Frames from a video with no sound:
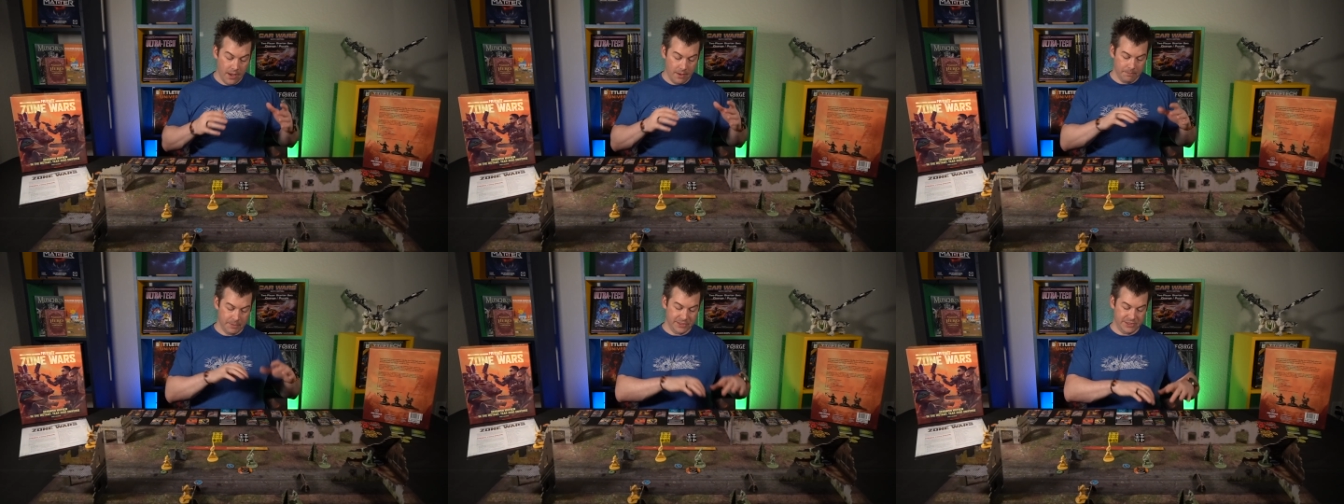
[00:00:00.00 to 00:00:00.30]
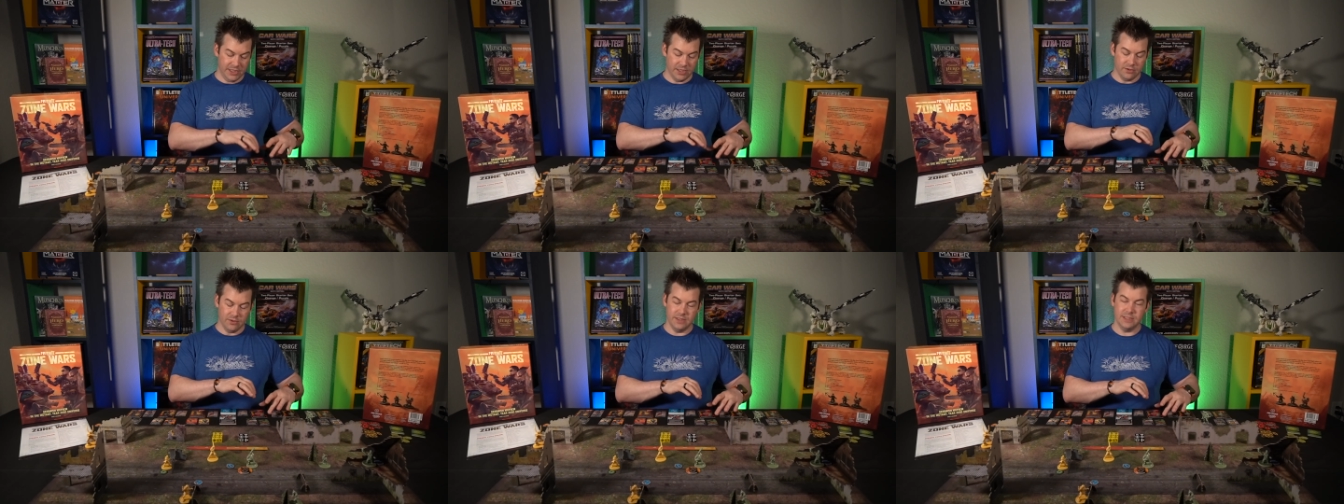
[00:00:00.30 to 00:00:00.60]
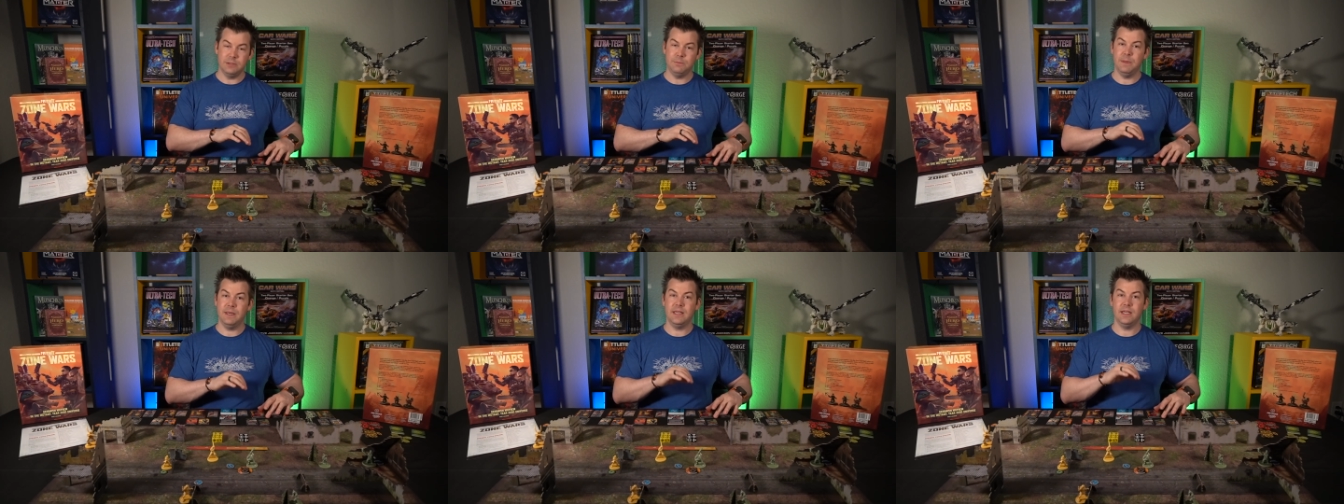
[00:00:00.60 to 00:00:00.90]
But generally
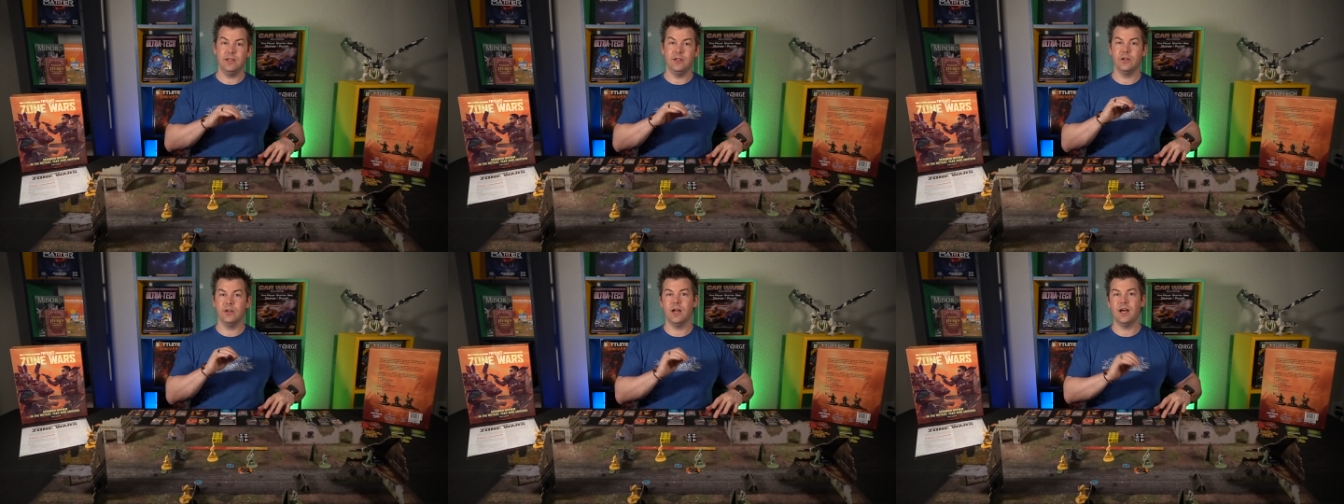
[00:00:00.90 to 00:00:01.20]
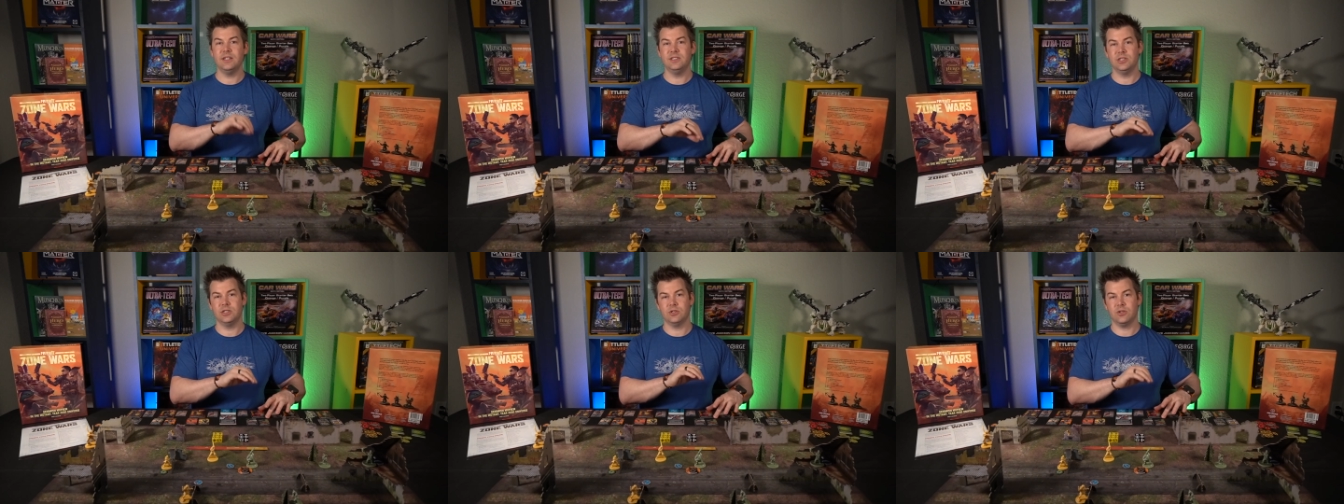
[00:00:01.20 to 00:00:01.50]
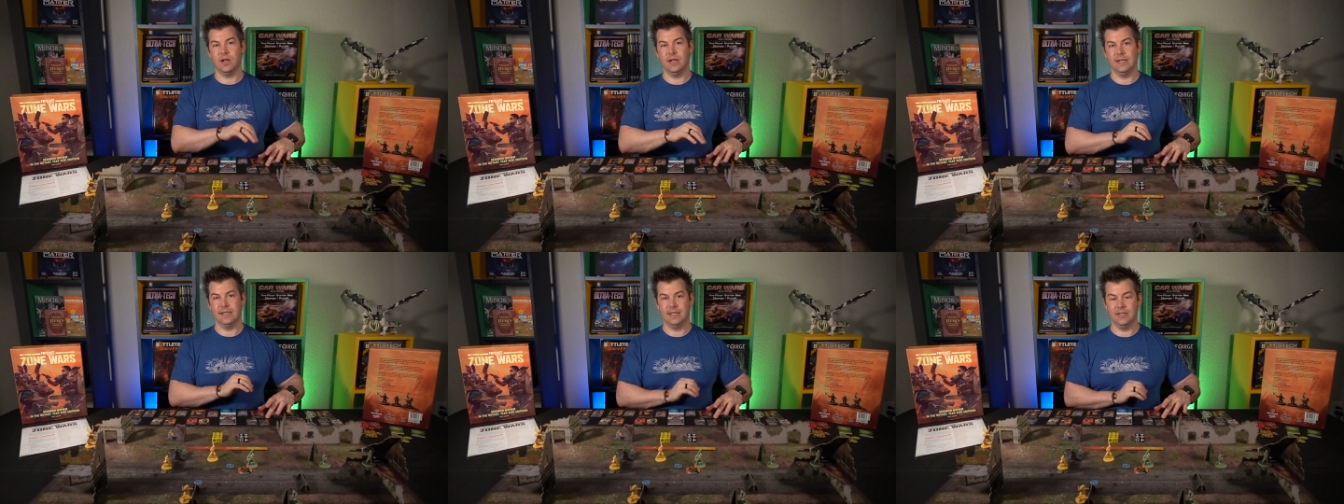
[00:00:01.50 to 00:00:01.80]
speaking, you're not just
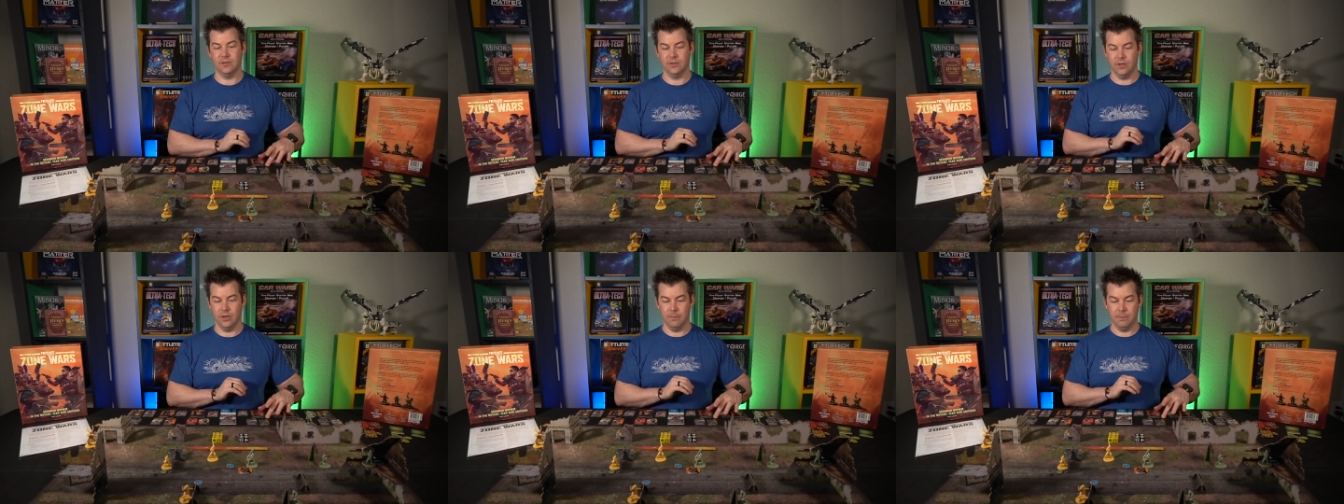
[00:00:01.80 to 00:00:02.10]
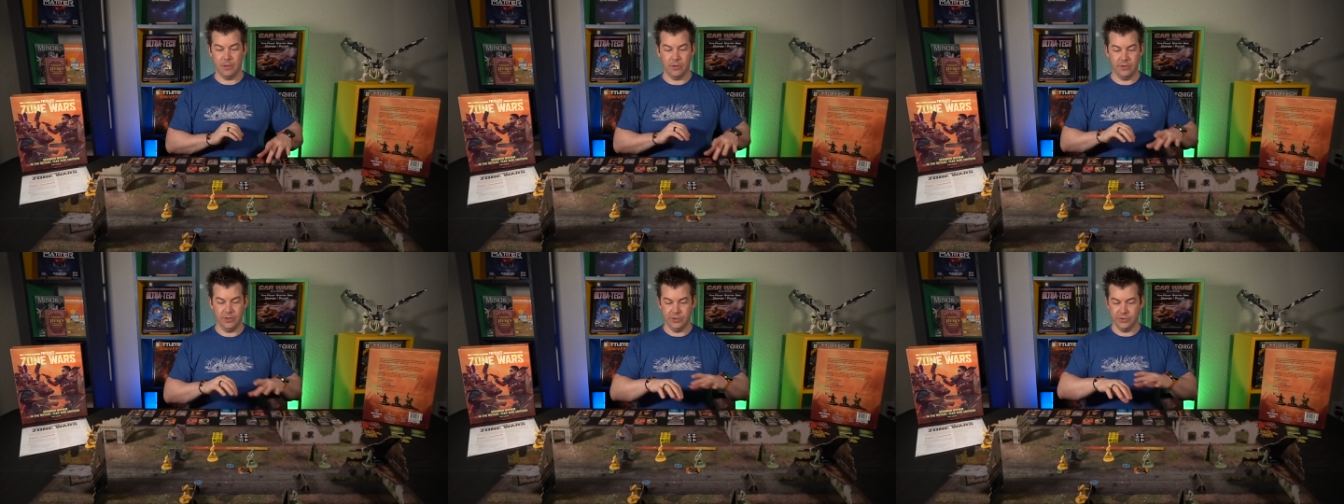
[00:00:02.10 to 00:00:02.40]
trying to kill your opponent.